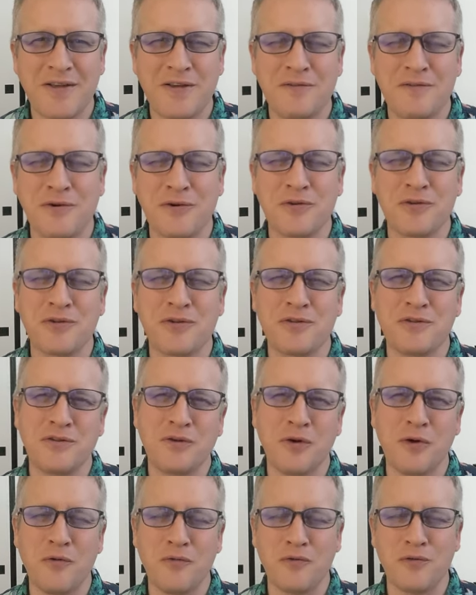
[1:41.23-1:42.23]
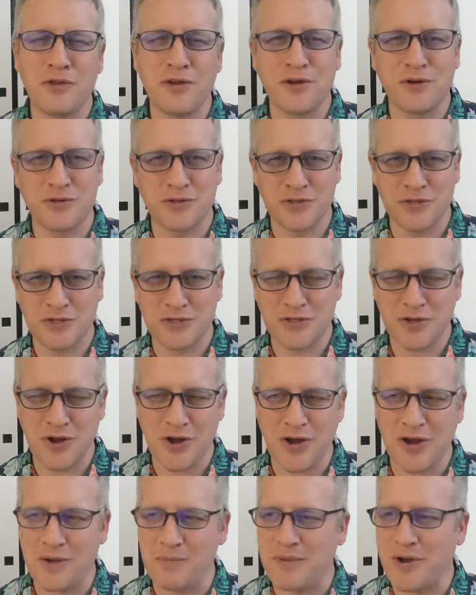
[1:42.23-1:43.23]
you've heard over the years these
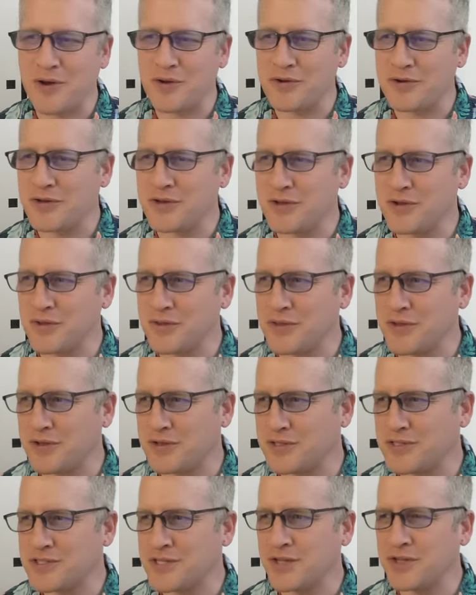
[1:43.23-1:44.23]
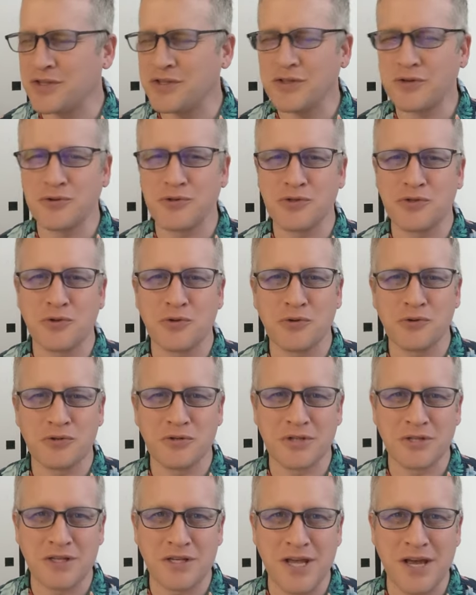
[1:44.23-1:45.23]
talk about you know, the, selling their soul
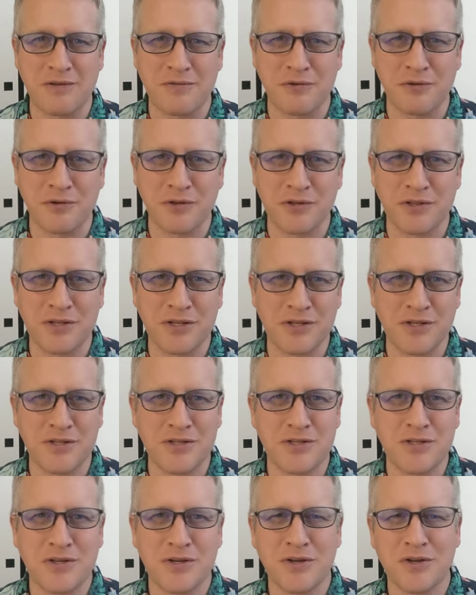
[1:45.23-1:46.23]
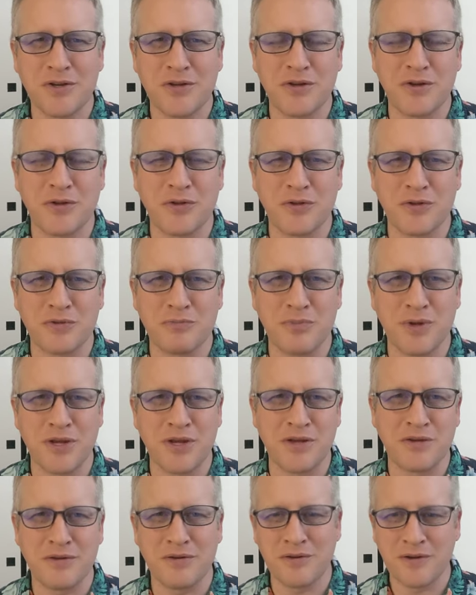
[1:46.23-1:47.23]
to the devil and these, you know, these
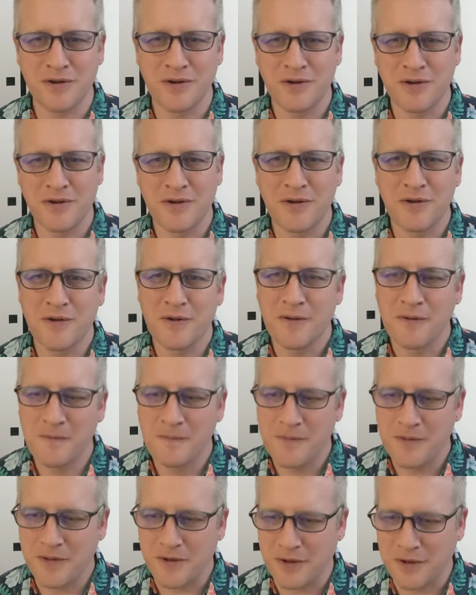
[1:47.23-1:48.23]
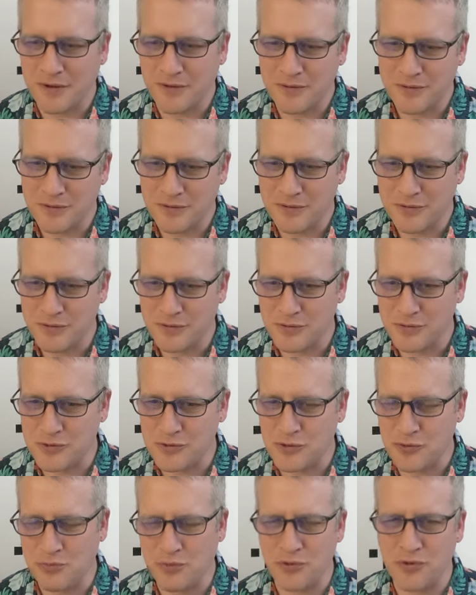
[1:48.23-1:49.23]
big uh,
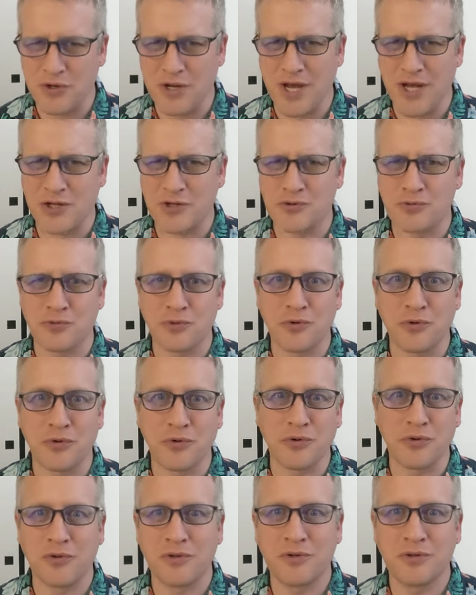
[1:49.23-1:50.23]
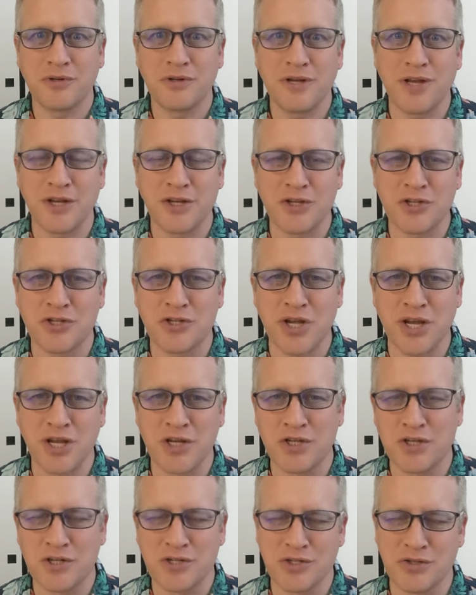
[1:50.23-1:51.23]
supernatural
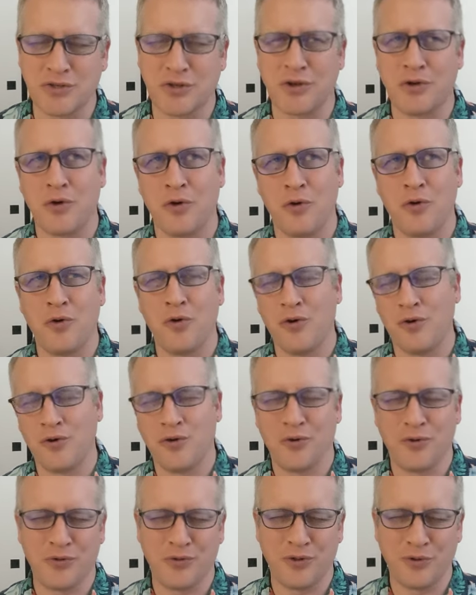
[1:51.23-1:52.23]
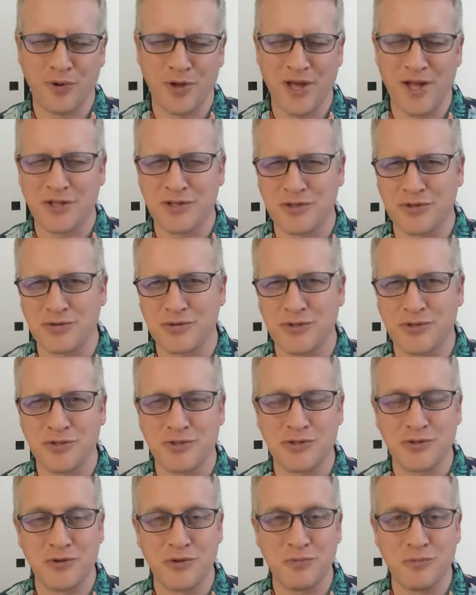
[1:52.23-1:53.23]
exchanges. And you're like, oh, well, that's
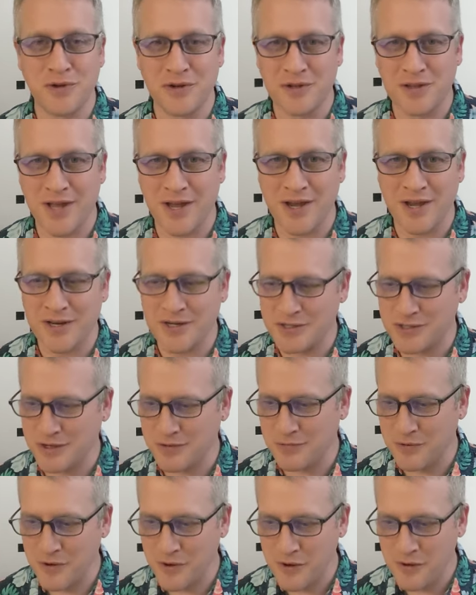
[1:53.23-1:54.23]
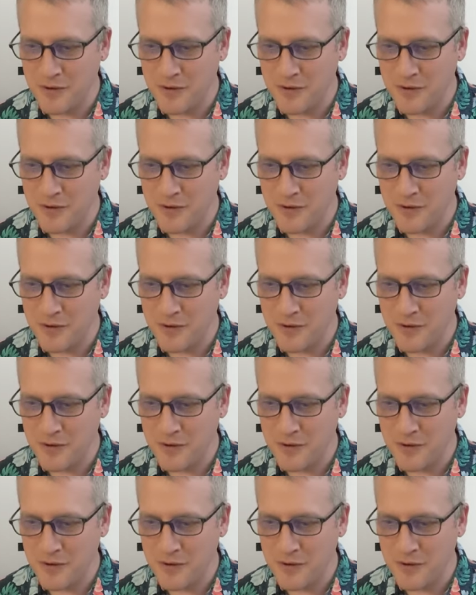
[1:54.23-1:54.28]
just stupid and that kind of stuff.